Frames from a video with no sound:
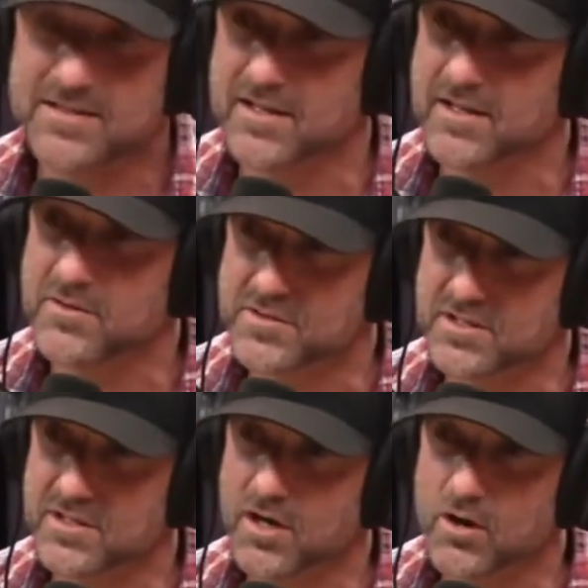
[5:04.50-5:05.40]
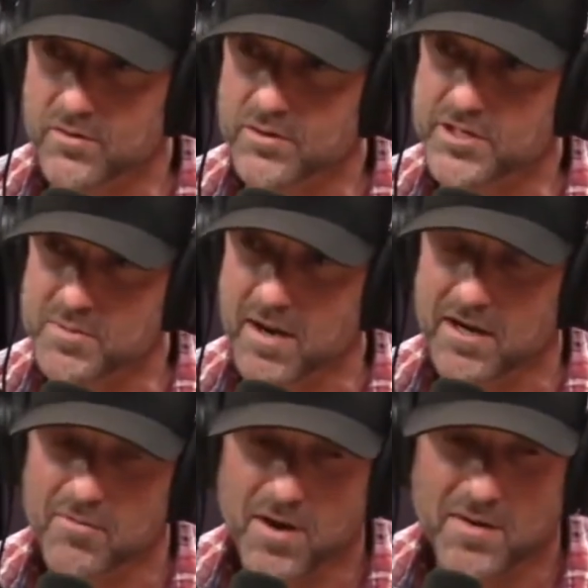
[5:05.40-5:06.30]
that it was a overreach by
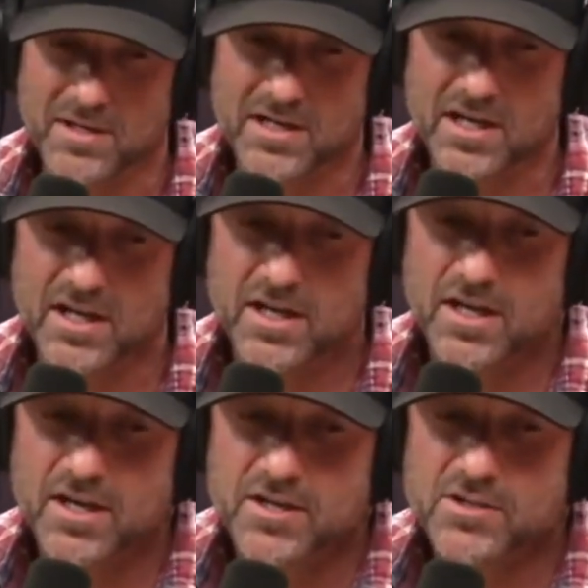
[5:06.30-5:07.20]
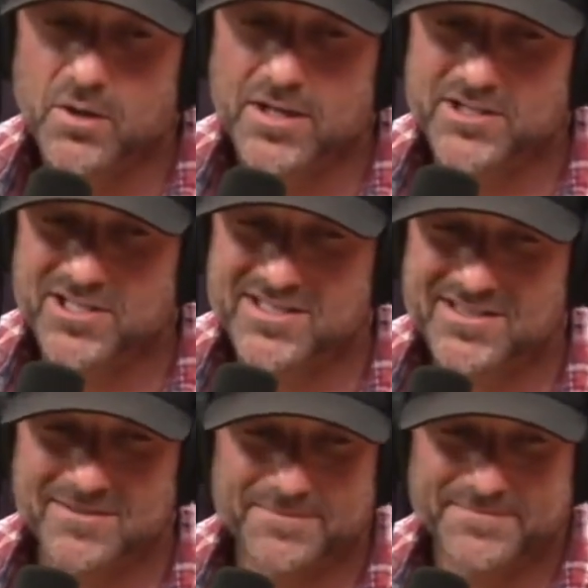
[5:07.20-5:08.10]
Obama. So it's
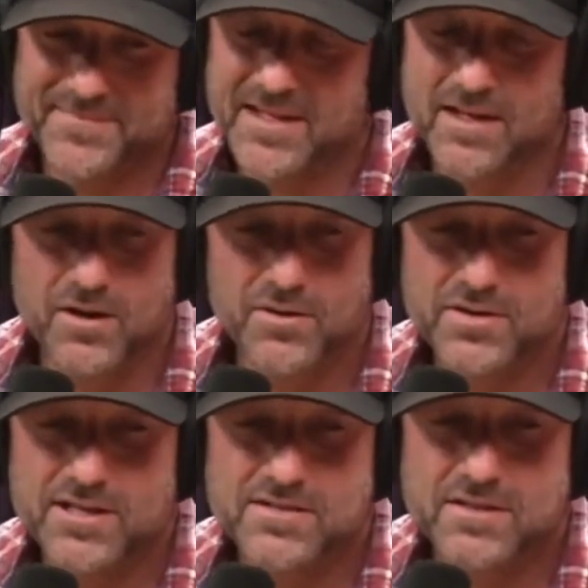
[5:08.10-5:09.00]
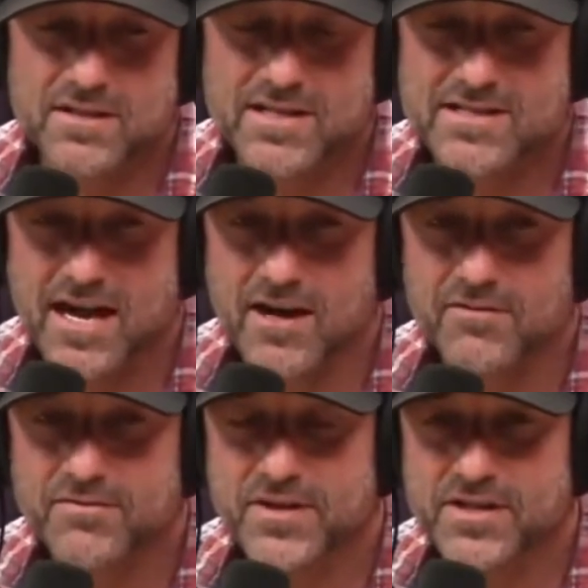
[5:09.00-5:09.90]
just, you know, these
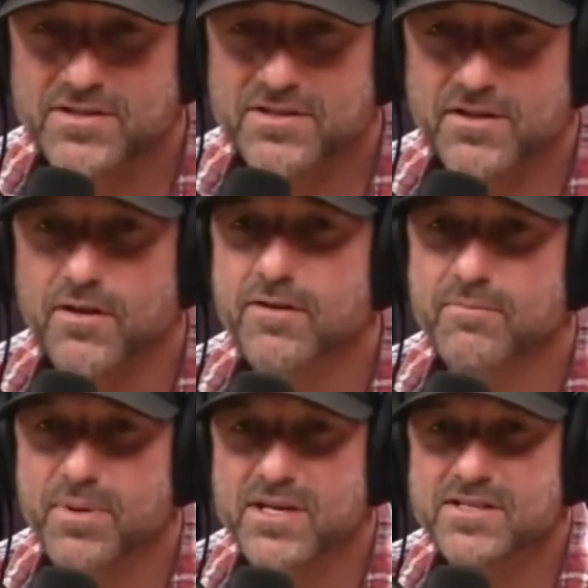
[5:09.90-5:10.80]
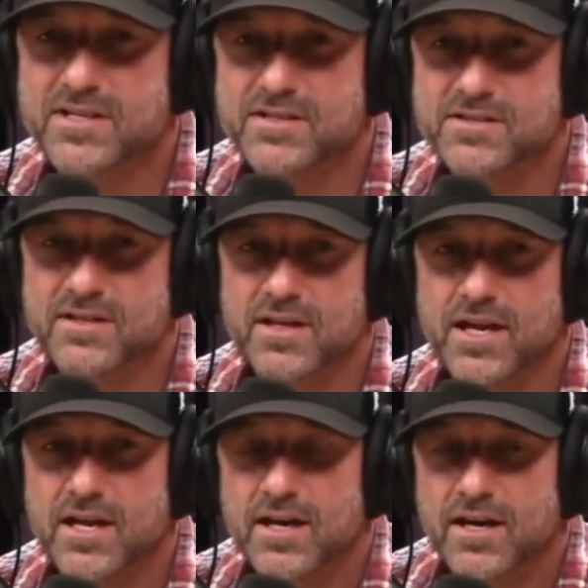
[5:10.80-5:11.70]
outfits, they're in business.
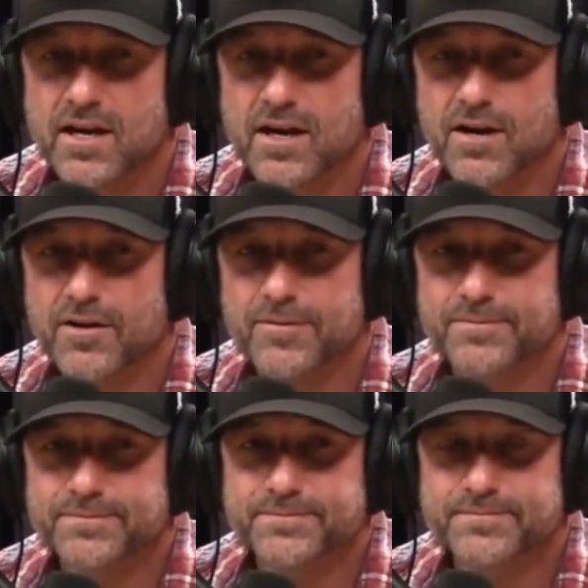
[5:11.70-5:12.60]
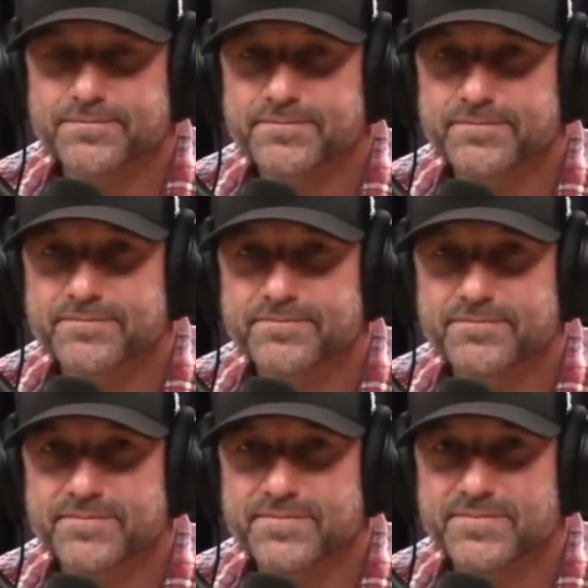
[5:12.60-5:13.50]
You
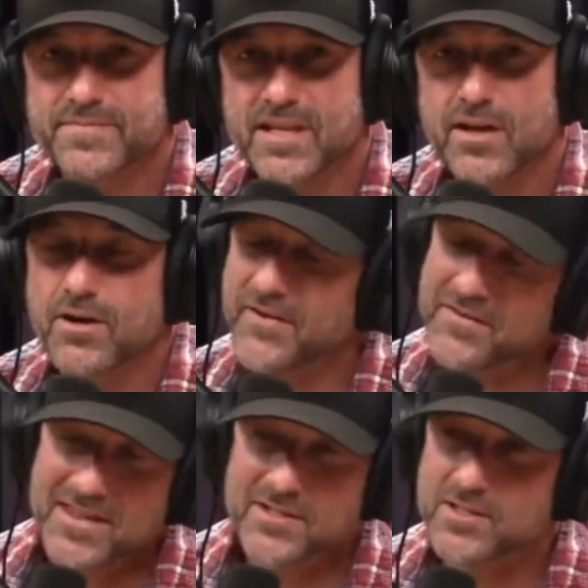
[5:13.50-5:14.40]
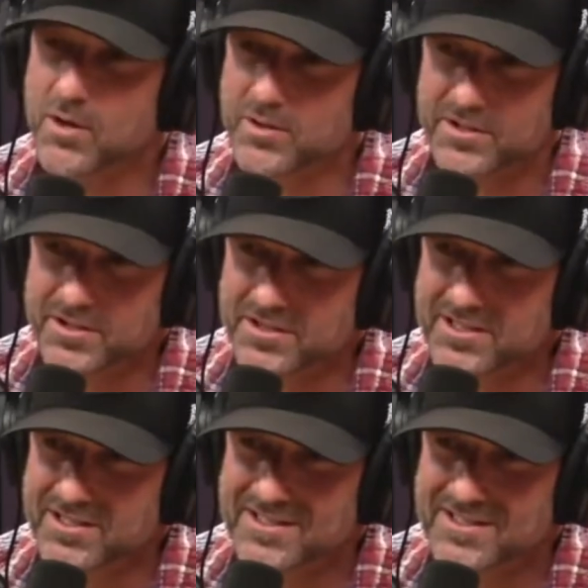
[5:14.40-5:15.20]
know, if everything's going good,